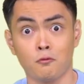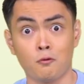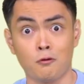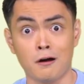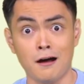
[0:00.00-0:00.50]

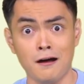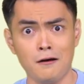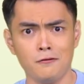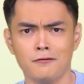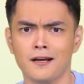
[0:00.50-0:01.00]

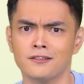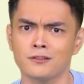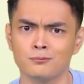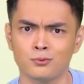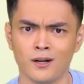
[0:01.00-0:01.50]
Wow,
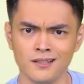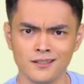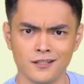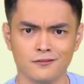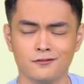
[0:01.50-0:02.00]
that's
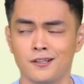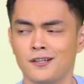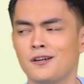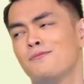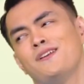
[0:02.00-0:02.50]
impressive.
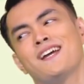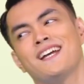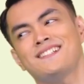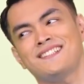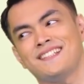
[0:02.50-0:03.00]
May
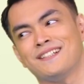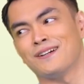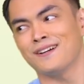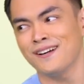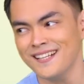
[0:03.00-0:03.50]
I see,
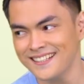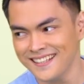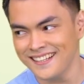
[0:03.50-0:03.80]
Agot?